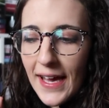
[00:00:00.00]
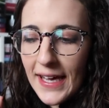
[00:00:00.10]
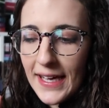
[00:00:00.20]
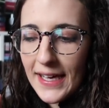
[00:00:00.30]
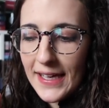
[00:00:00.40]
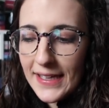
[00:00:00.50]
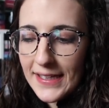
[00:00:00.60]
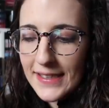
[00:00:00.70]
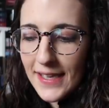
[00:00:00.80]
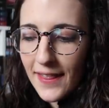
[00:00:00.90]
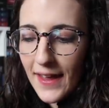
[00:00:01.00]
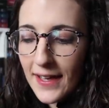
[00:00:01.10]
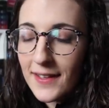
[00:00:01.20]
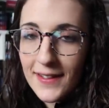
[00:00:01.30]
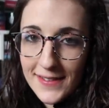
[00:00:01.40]
And
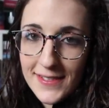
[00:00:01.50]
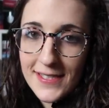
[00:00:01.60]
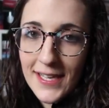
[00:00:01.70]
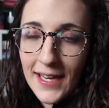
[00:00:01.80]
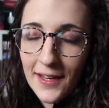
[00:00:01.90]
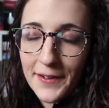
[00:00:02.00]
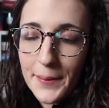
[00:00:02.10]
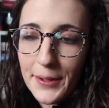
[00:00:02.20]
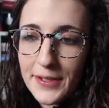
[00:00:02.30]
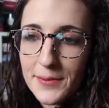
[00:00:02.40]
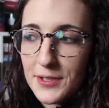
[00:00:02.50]
then listened to 9 audiobooks,